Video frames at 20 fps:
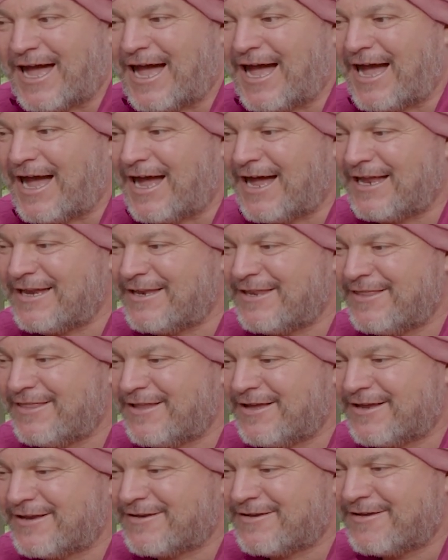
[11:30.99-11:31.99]
And
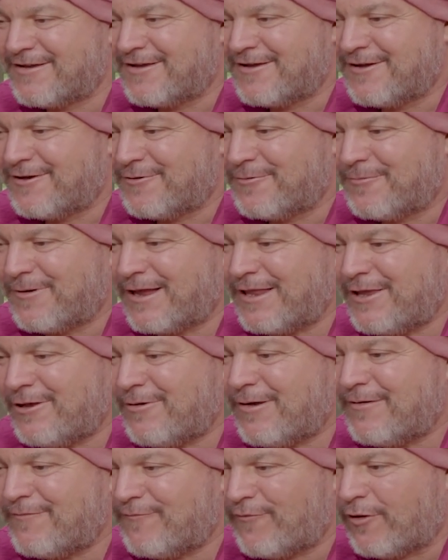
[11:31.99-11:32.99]
that when you
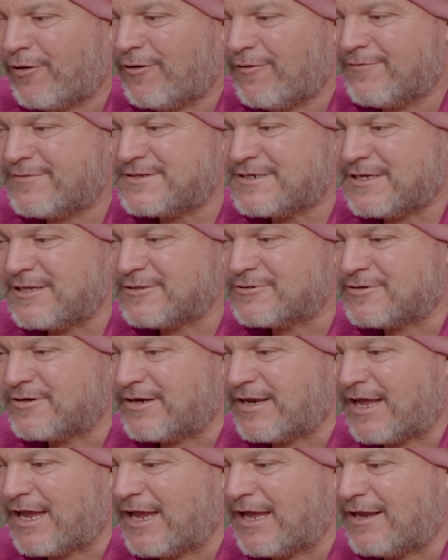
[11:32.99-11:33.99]
involve
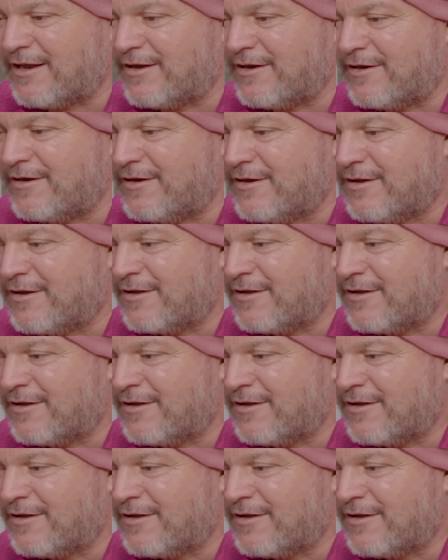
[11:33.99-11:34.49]
children in